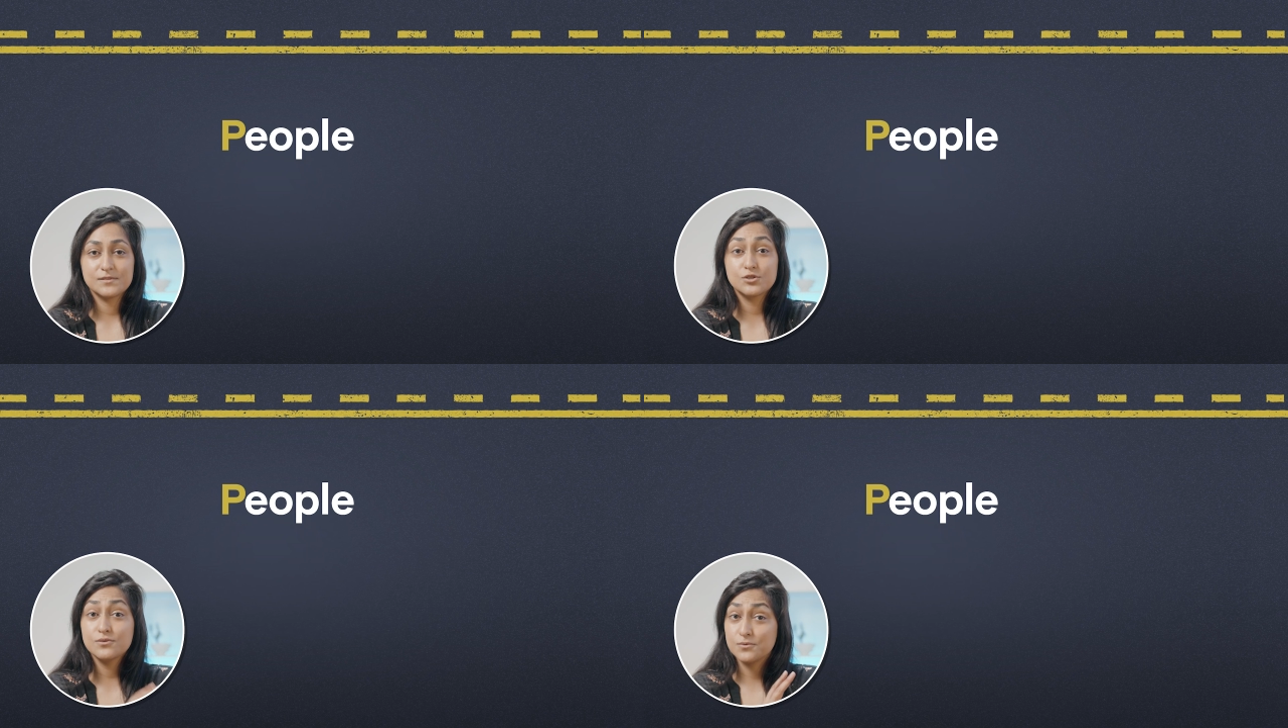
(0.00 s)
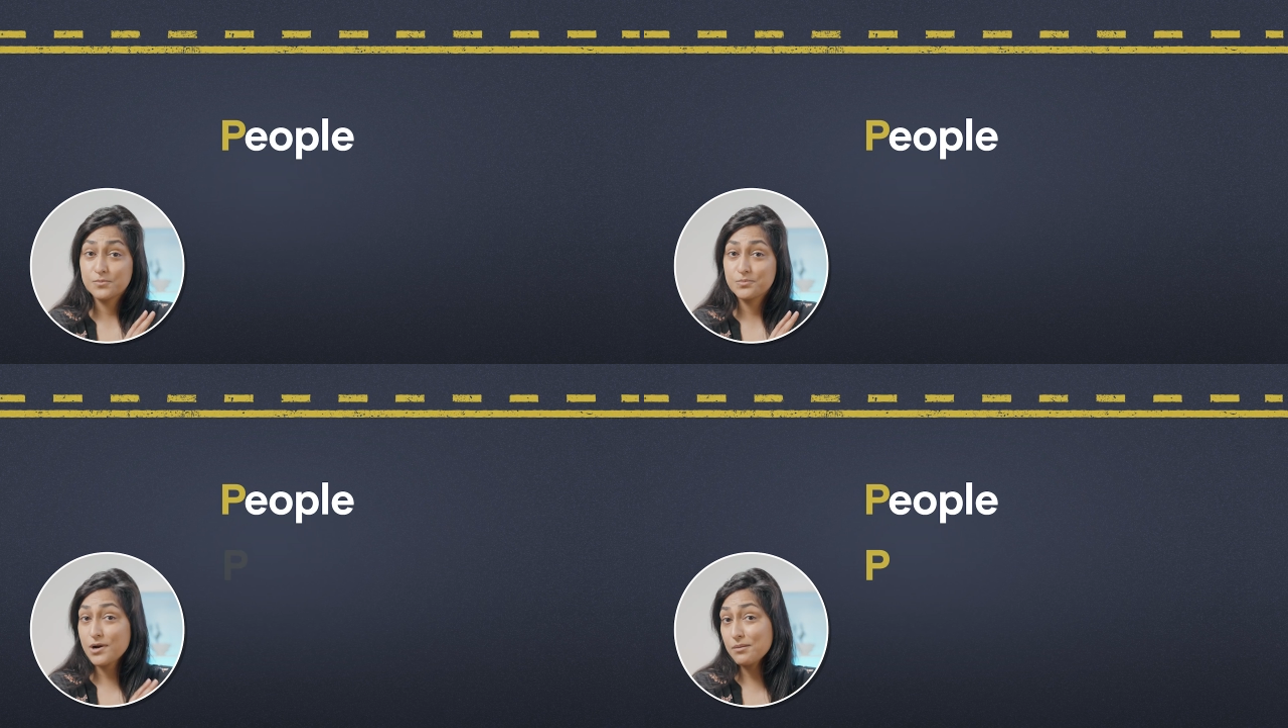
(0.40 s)
2,
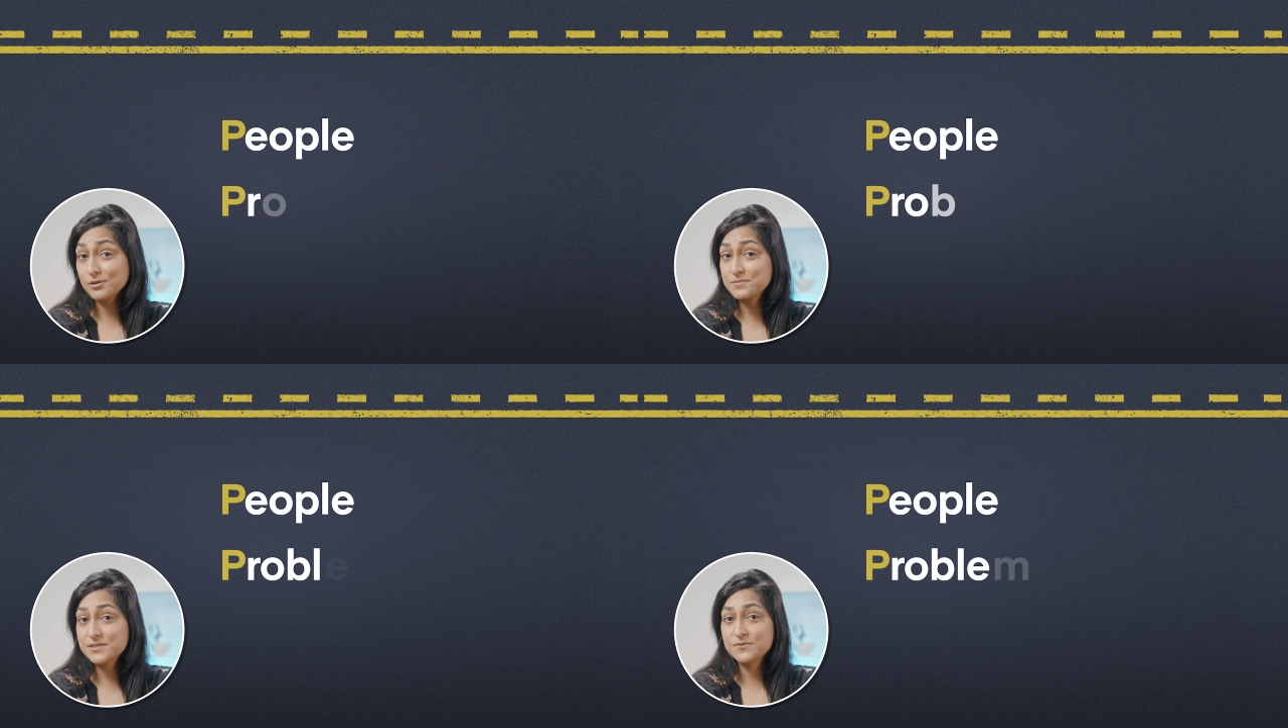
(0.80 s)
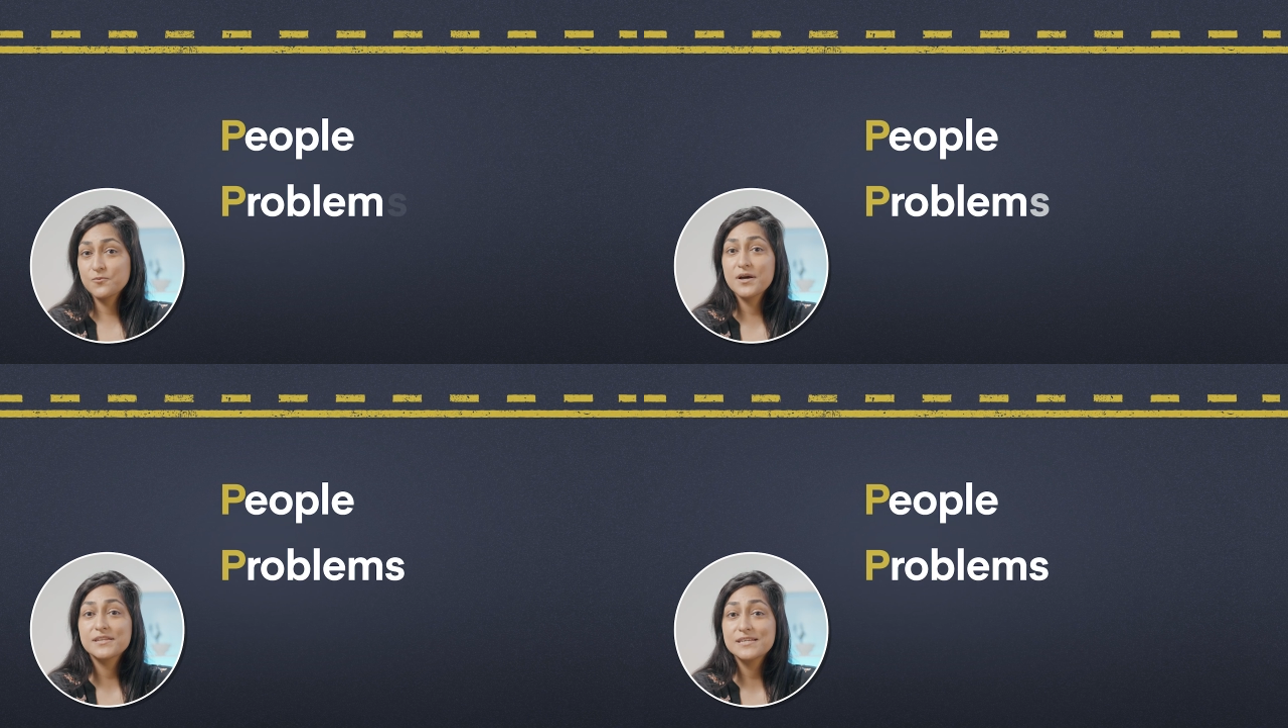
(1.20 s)
problems.
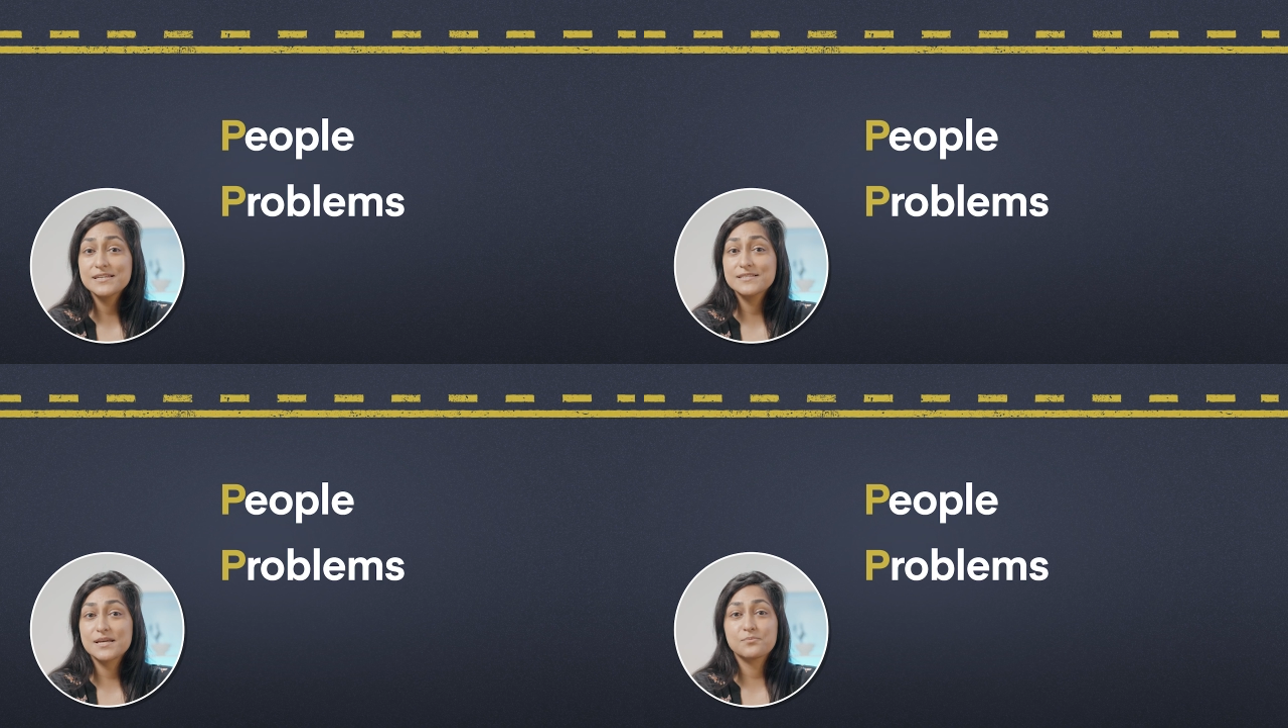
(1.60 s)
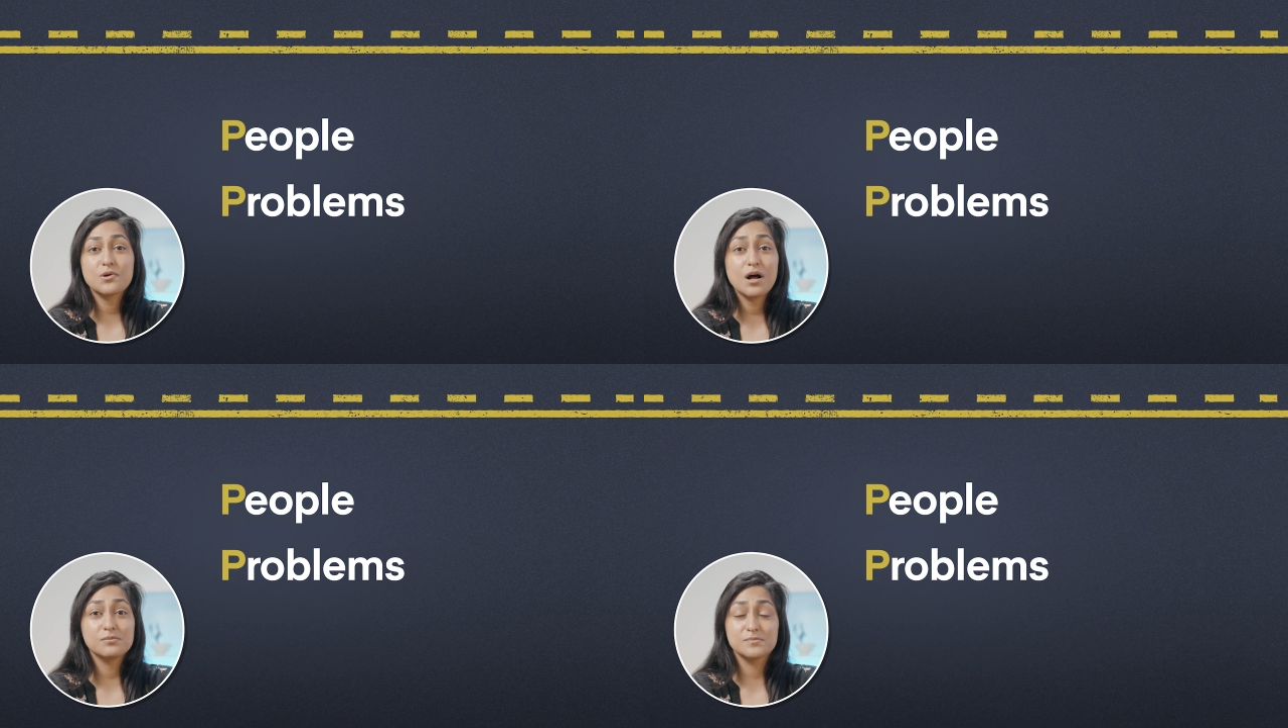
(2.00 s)
What needs and
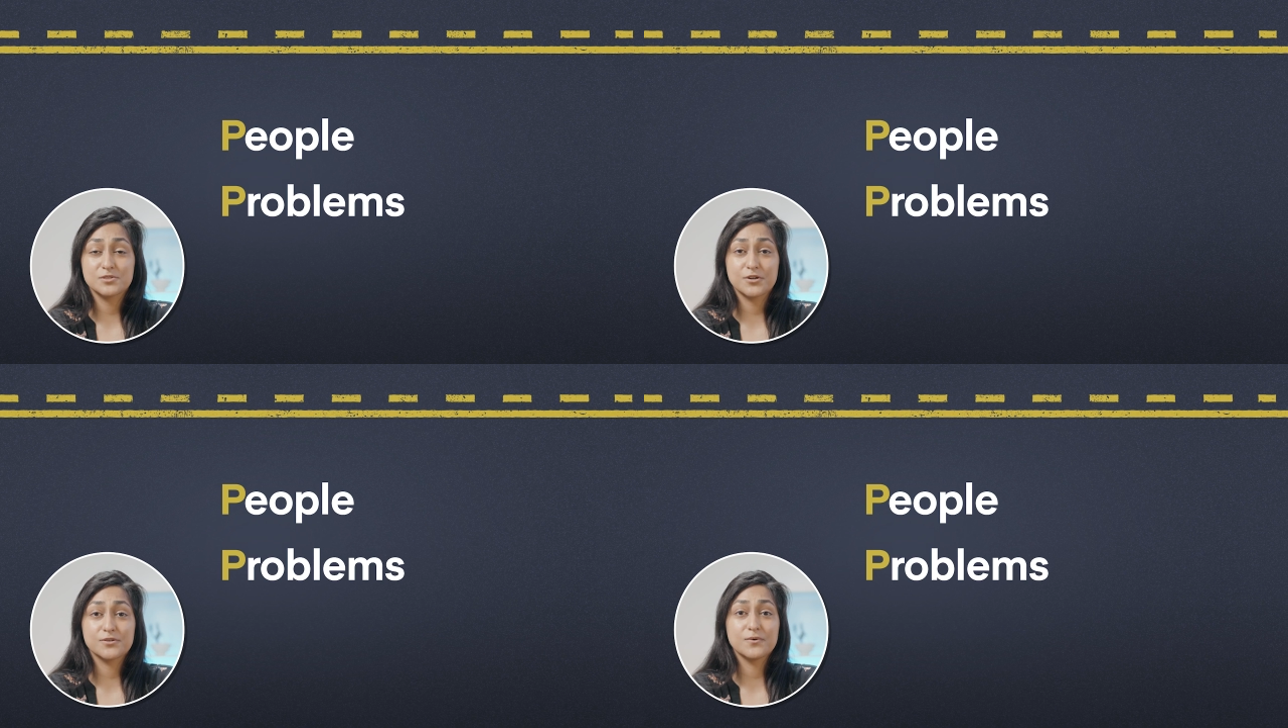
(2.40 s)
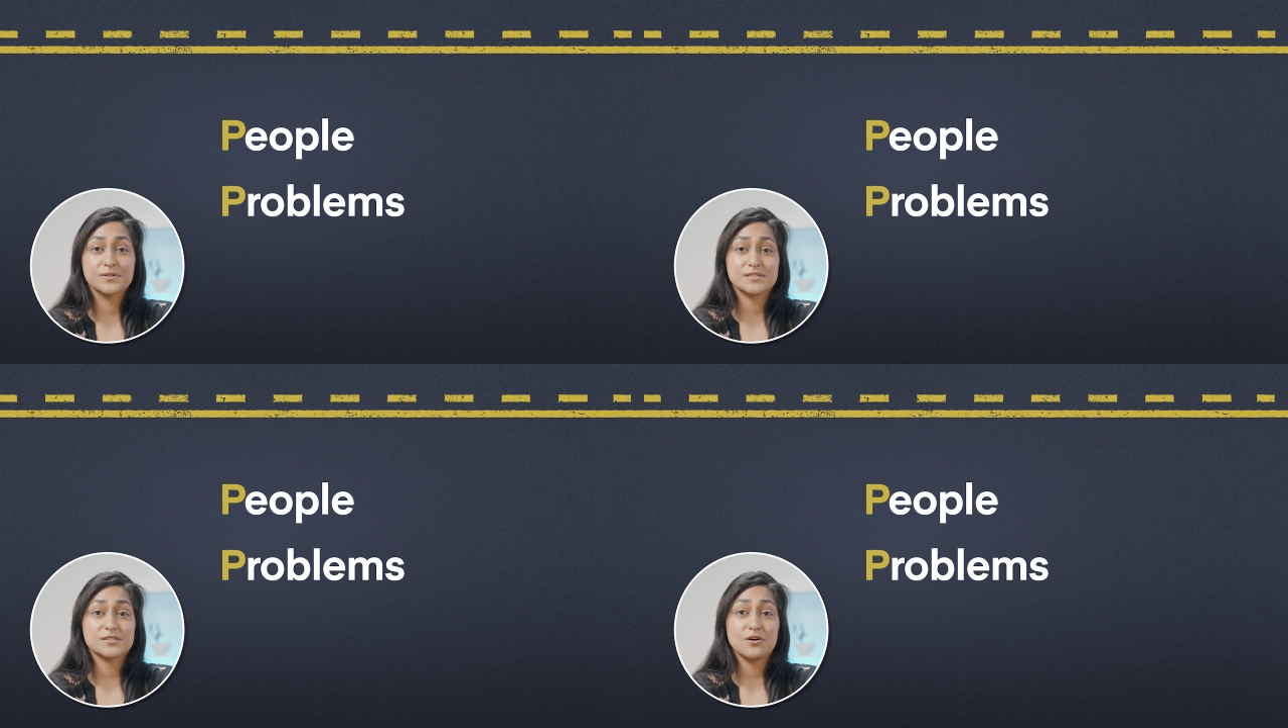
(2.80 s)
problems are you
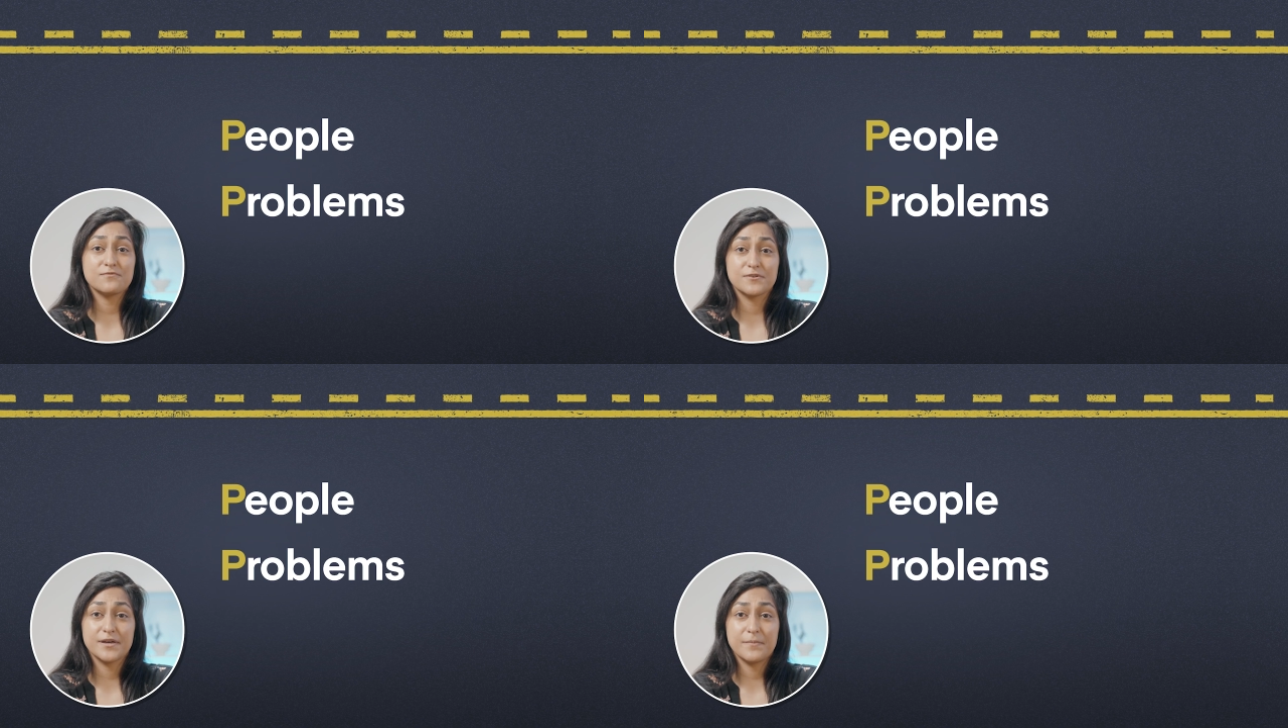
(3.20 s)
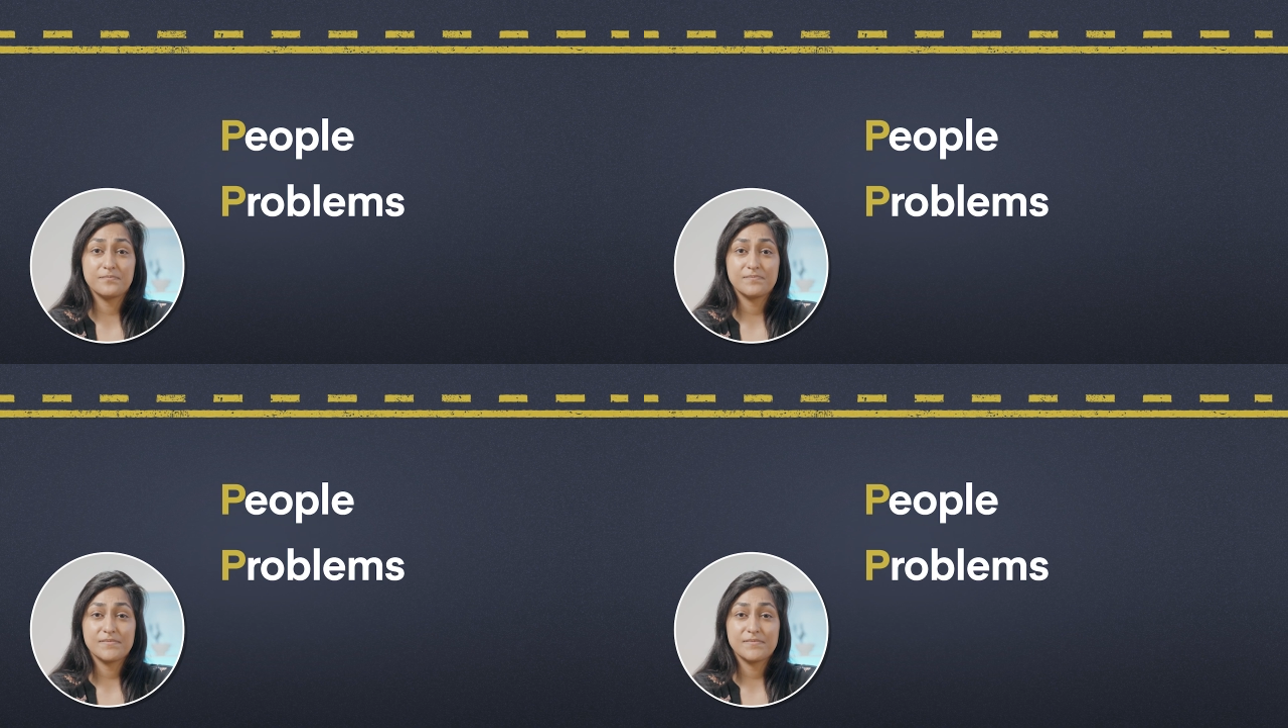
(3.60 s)
going to solve for them?